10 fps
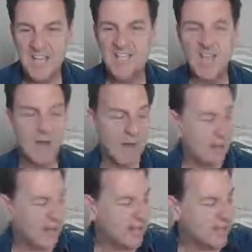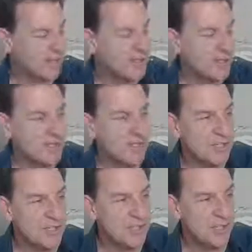So I want to introduce you
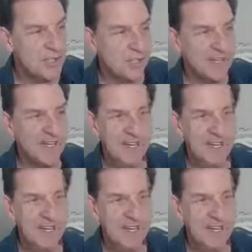to,